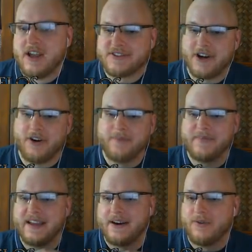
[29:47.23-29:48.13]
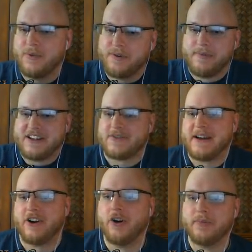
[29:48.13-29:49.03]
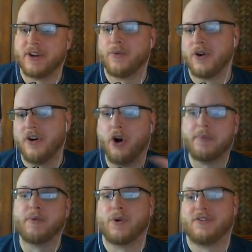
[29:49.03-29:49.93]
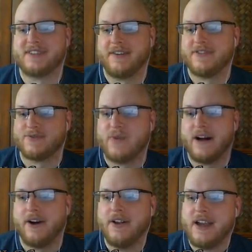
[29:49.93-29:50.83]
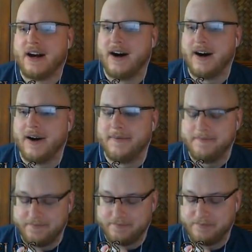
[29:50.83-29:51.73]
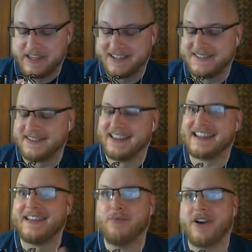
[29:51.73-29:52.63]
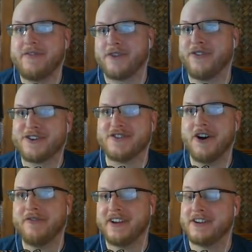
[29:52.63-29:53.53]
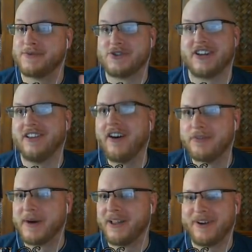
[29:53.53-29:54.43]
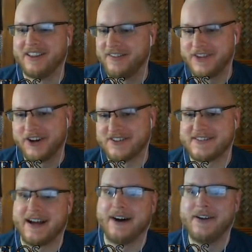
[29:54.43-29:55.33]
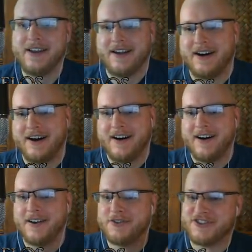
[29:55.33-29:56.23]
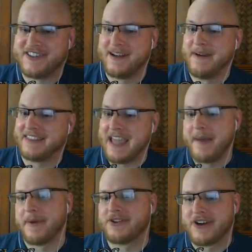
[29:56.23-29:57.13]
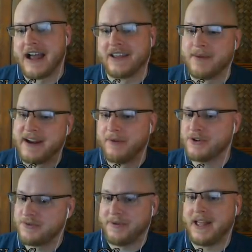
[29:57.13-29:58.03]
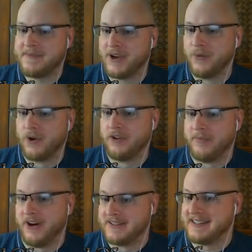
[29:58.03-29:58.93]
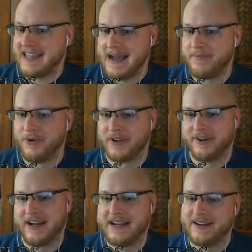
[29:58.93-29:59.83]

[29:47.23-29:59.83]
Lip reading: So now we were mentioning about open world stuff as well. Because like in one of your first Node videos, which I loved, by the way, I love the art style. You said about the epic dragon coming out, which would probably be a world boss at that point, right?